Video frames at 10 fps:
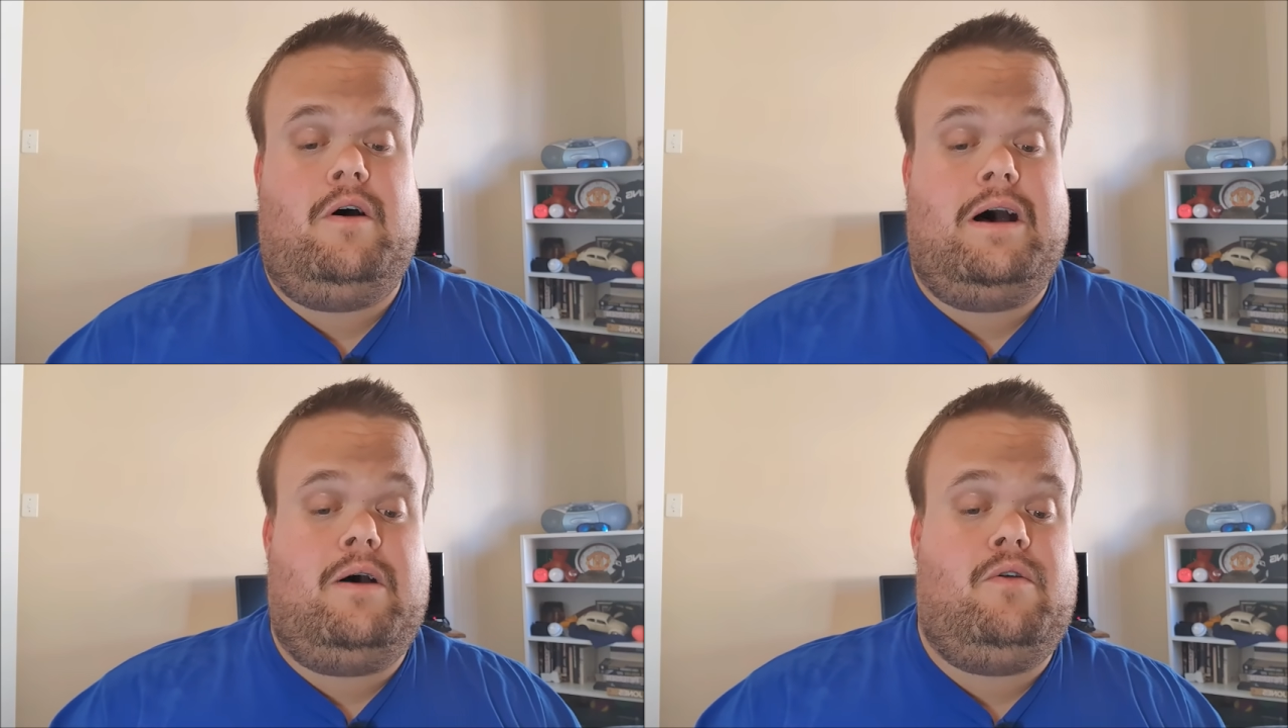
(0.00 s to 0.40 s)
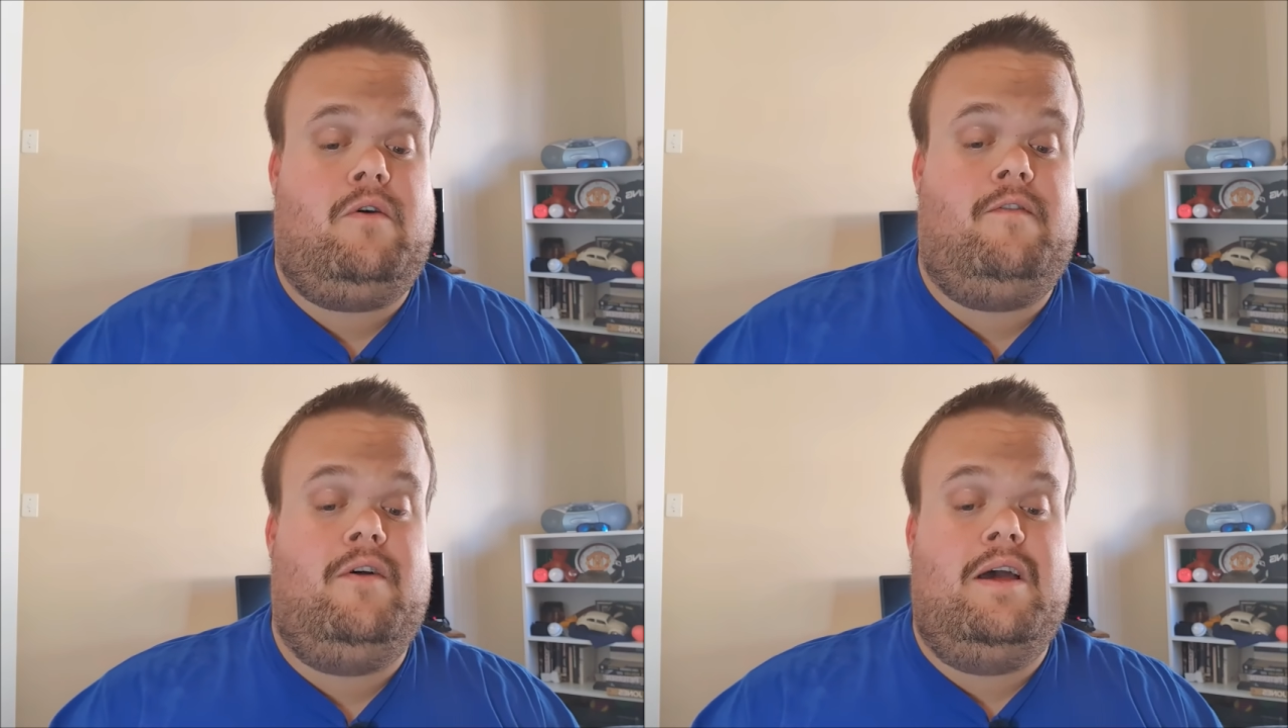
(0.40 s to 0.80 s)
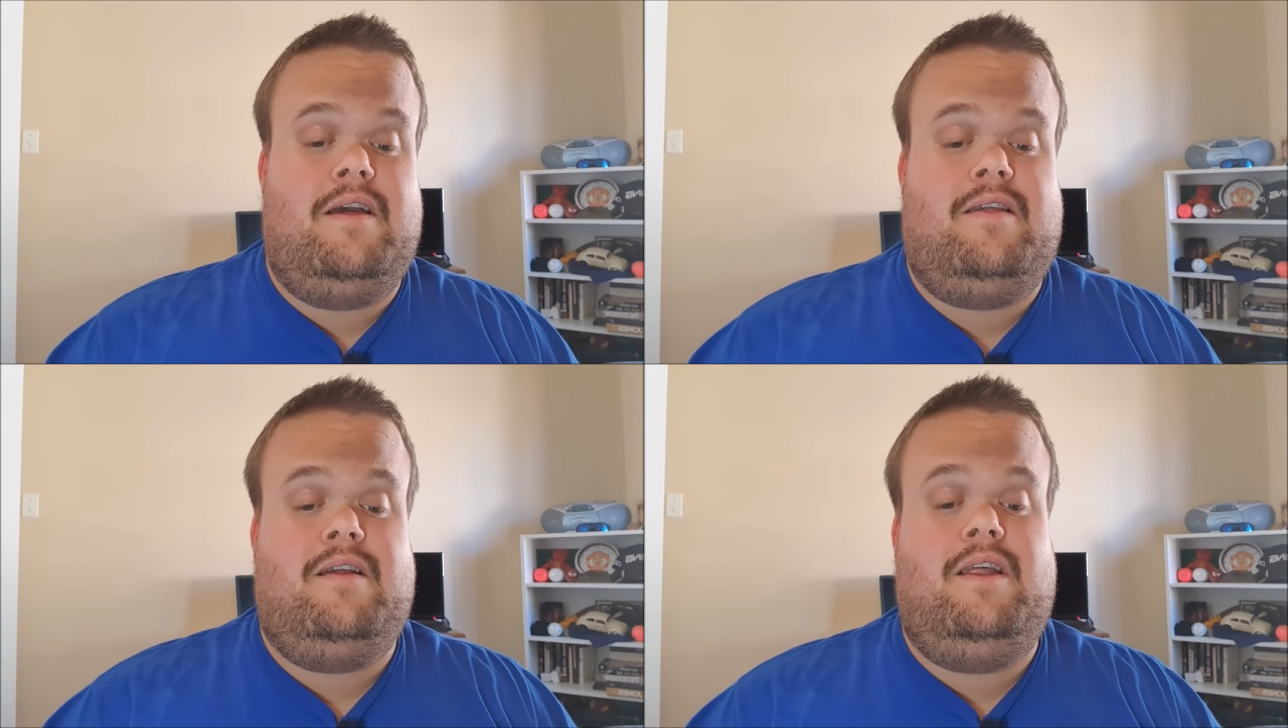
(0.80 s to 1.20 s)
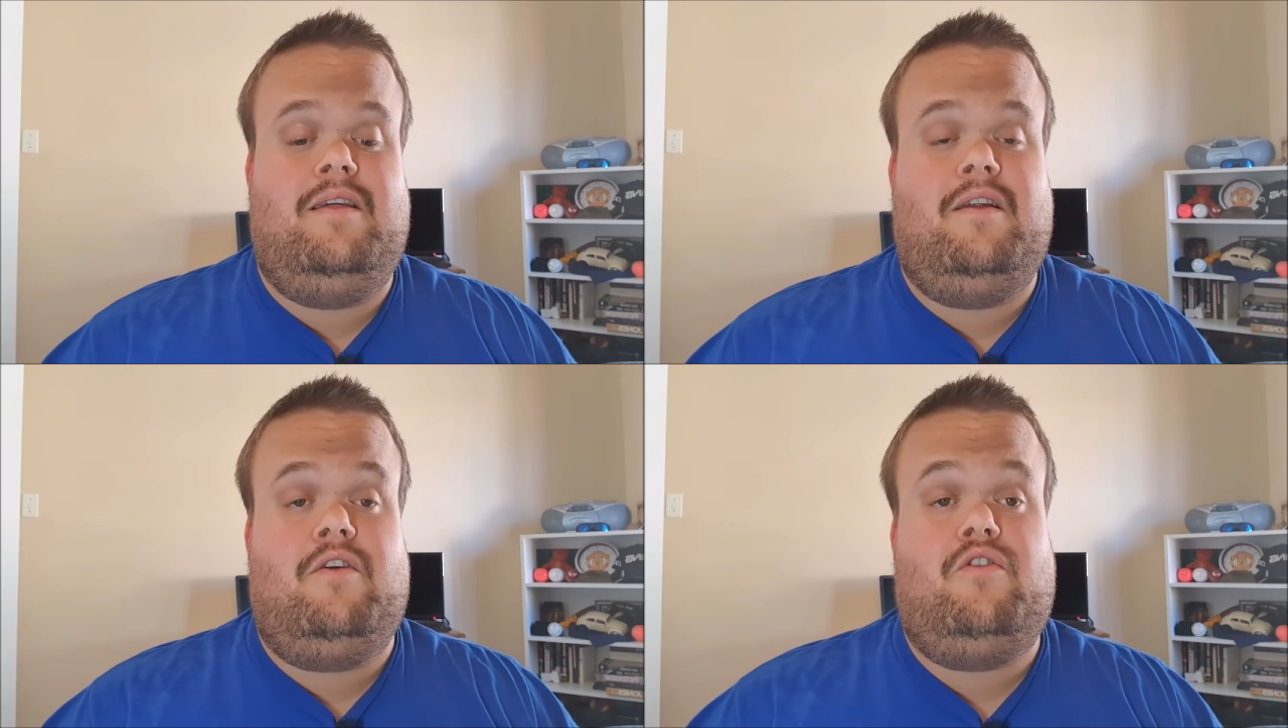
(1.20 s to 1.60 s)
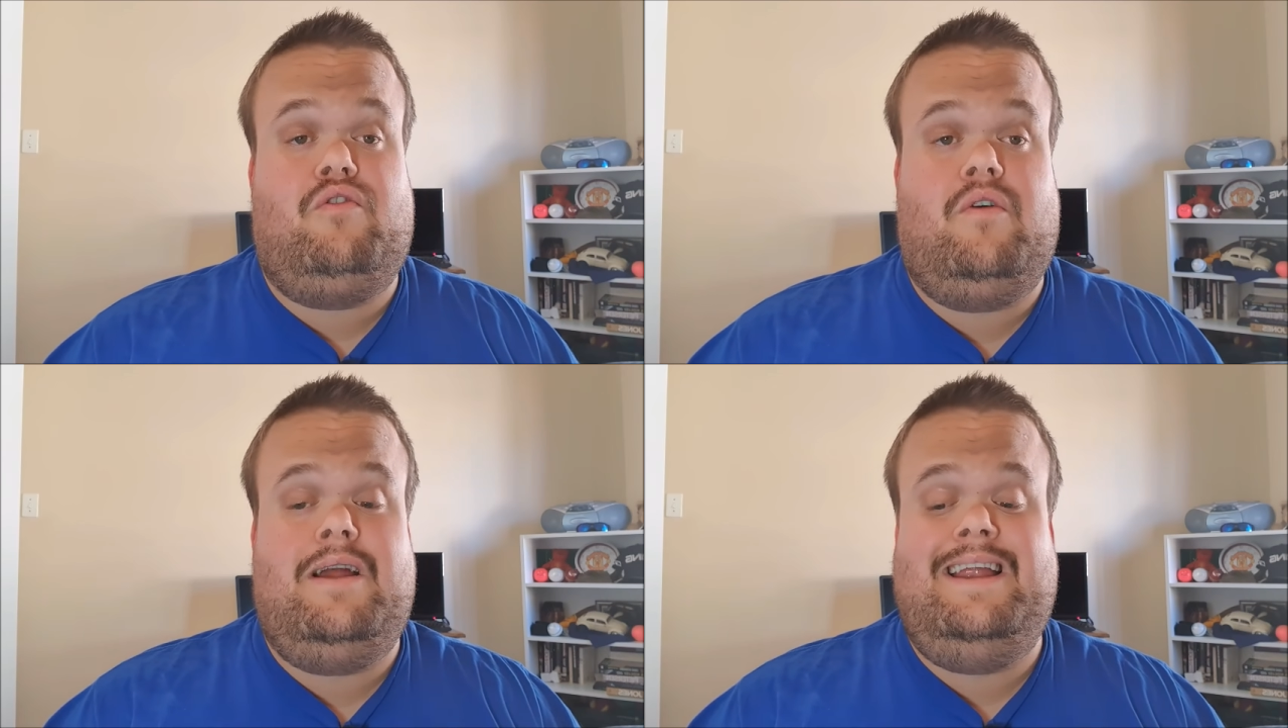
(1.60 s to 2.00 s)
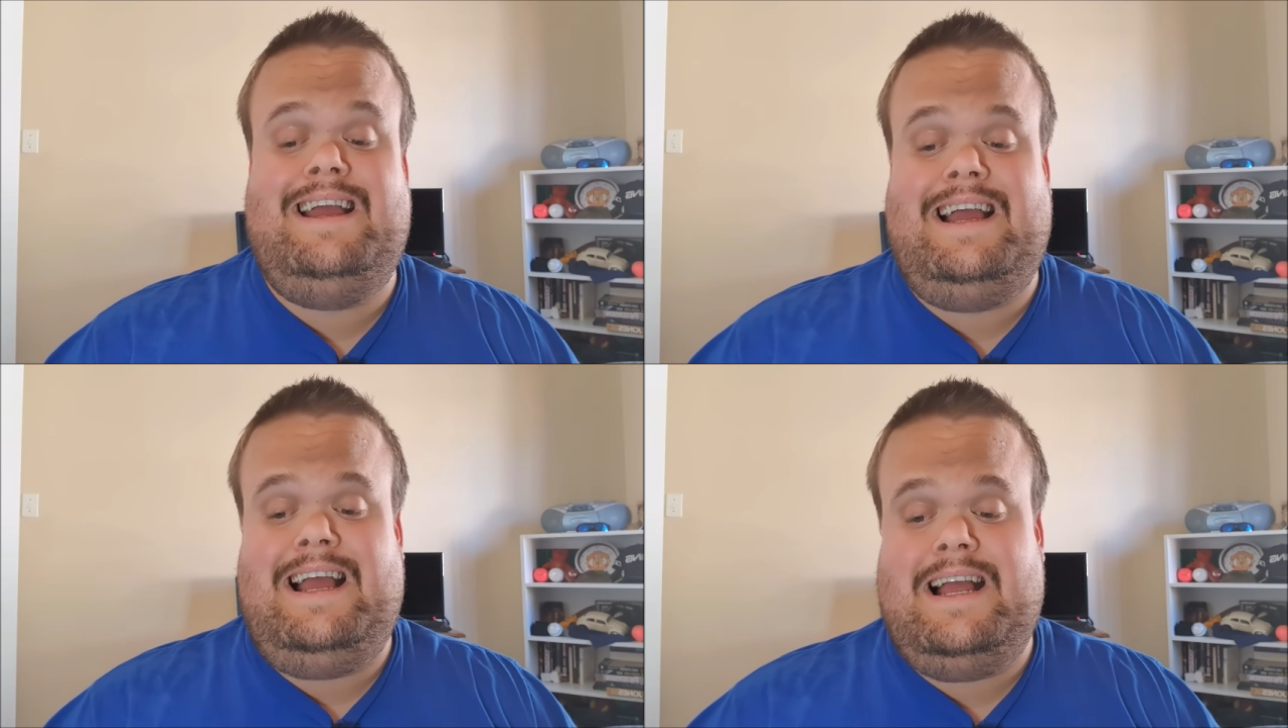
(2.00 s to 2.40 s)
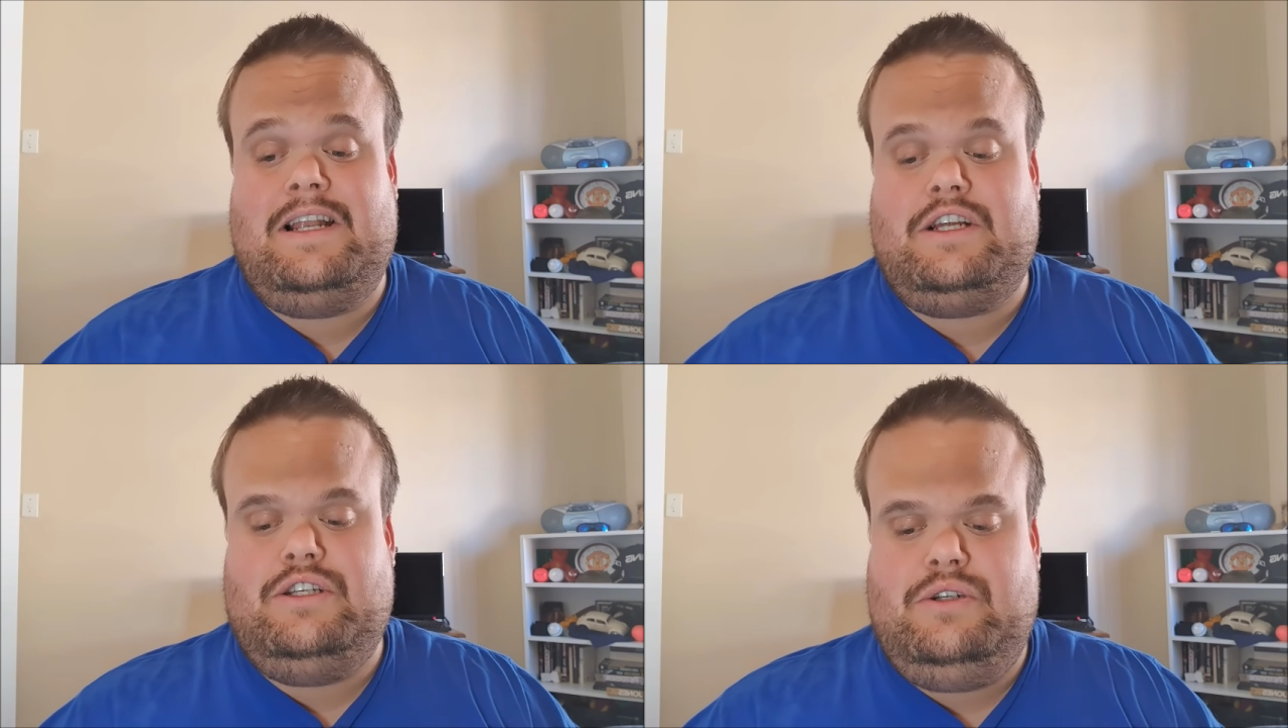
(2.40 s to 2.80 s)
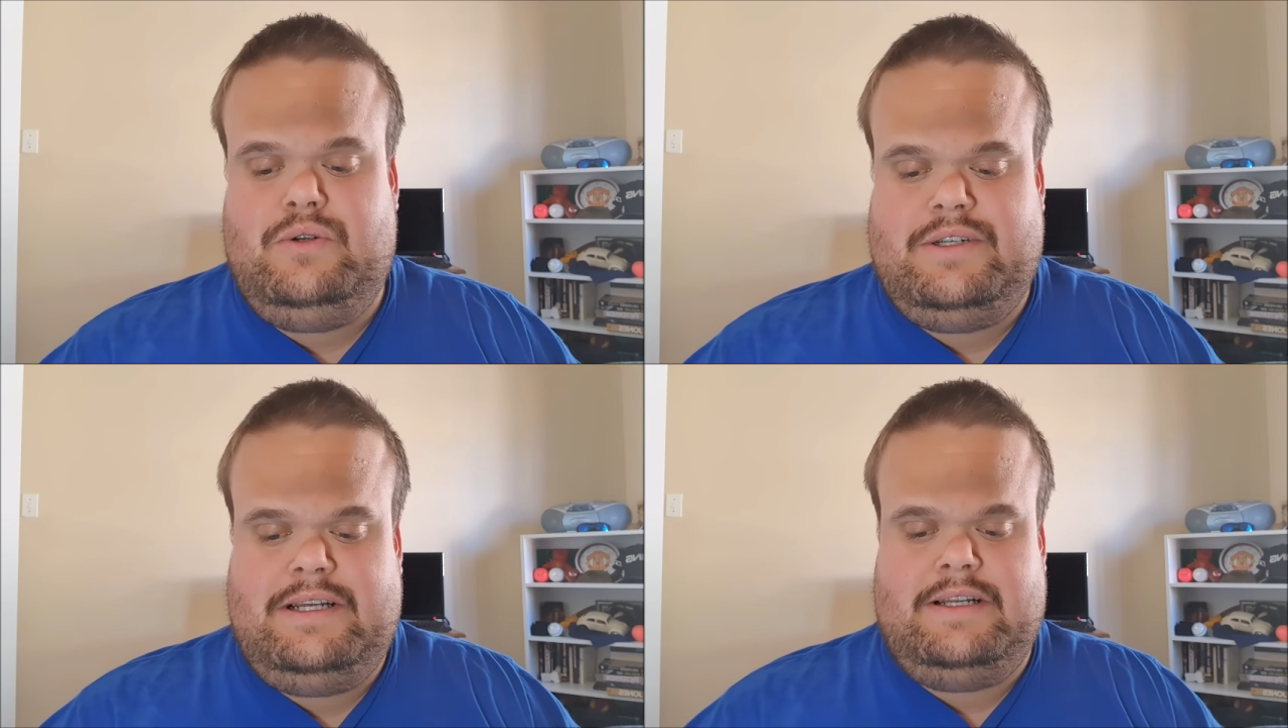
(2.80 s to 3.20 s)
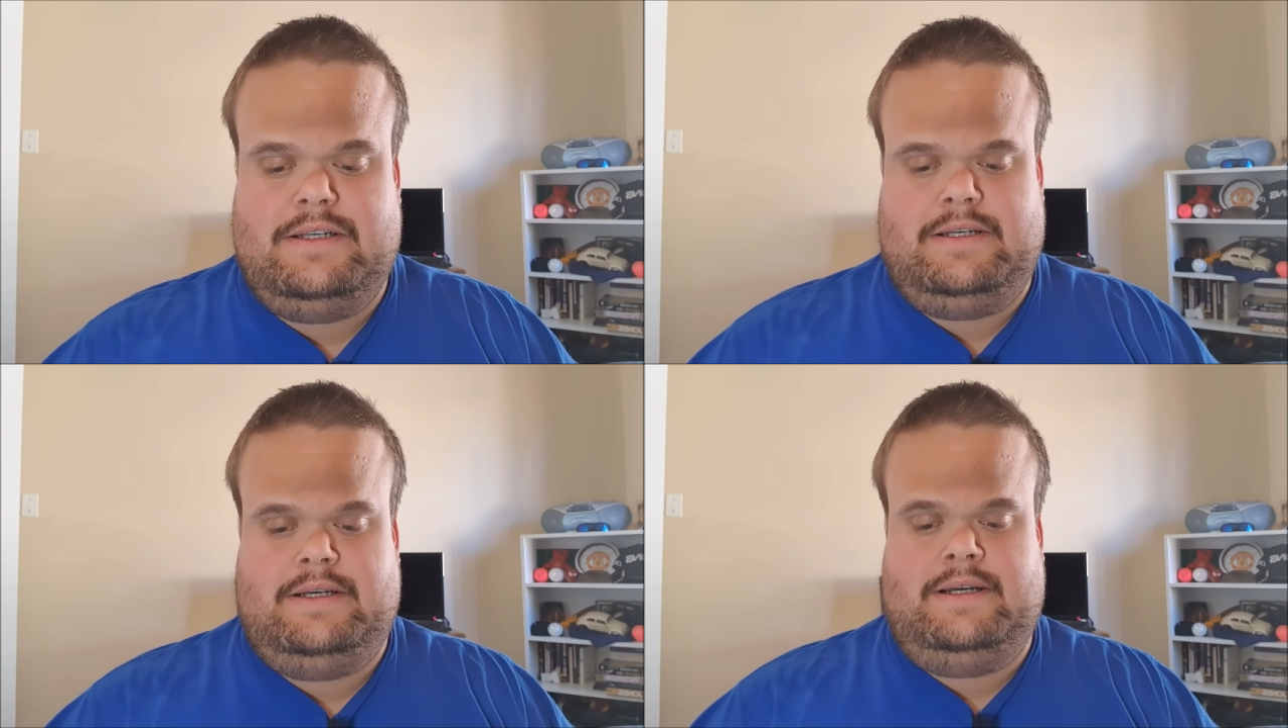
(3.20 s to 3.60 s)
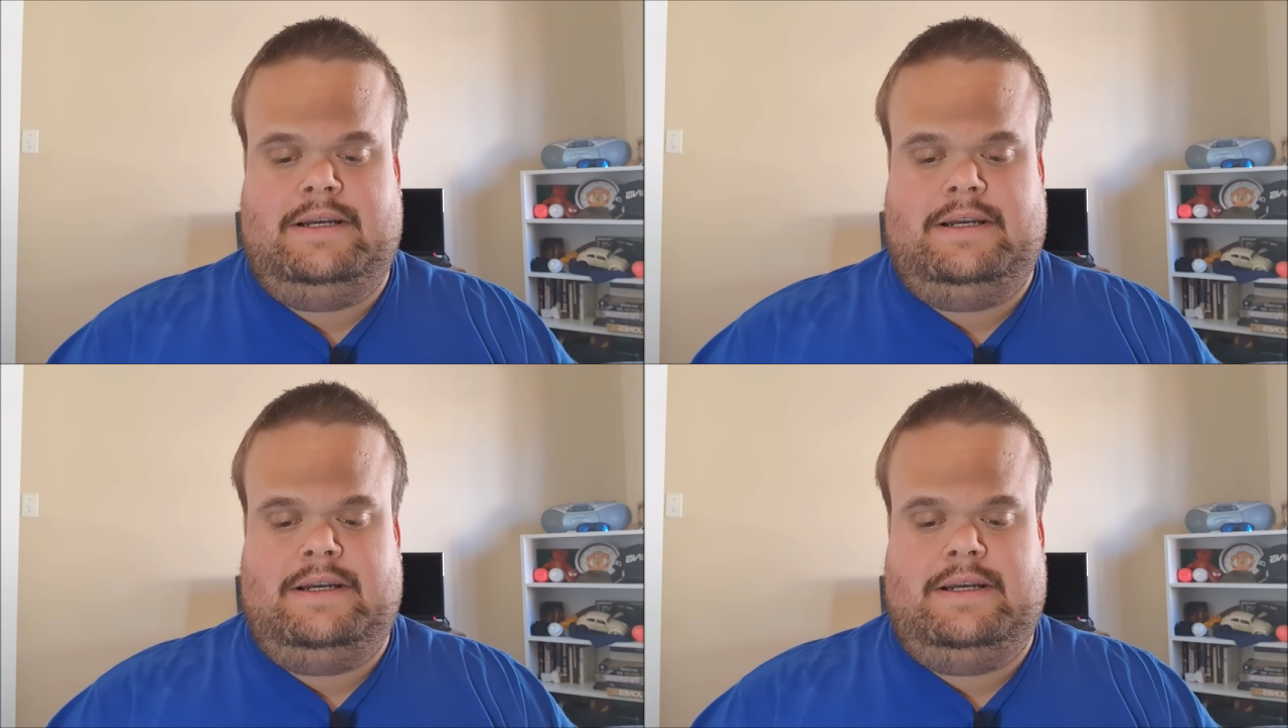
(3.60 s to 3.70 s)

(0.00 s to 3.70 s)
out of cities in Australia and New Zealand.